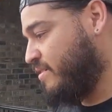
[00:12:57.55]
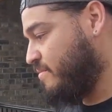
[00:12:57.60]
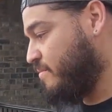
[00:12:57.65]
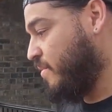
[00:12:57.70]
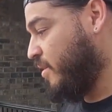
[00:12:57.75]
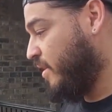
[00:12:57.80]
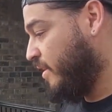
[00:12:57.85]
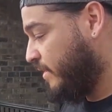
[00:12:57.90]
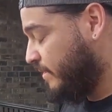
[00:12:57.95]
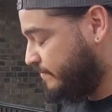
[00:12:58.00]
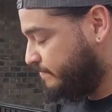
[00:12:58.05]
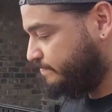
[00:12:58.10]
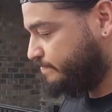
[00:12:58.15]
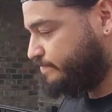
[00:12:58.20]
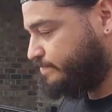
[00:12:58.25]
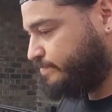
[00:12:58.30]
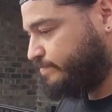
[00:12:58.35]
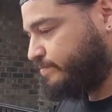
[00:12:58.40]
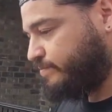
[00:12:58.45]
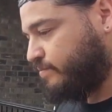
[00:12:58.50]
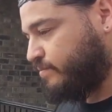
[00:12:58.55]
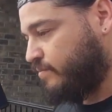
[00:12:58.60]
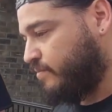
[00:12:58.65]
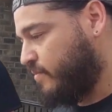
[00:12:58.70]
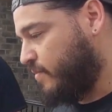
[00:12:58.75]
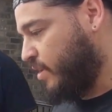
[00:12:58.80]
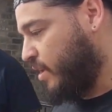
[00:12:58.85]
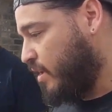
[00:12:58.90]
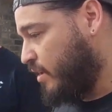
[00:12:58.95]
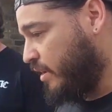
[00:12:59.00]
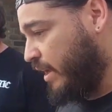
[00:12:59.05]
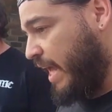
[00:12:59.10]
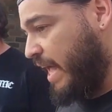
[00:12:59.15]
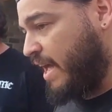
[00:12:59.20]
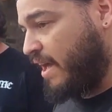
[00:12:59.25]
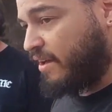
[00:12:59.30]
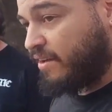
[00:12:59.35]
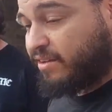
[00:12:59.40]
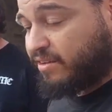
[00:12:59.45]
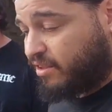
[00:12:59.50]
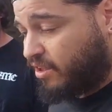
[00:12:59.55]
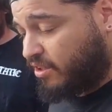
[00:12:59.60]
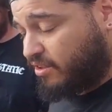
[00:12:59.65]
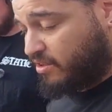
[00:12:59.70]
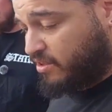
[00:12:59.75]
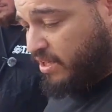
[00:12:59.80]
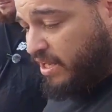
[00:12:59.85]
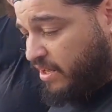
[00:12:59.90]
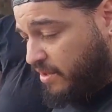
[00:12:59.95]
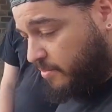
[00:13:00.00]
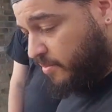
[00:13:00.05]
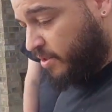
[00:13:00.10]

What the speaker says: But yeah, other than that, I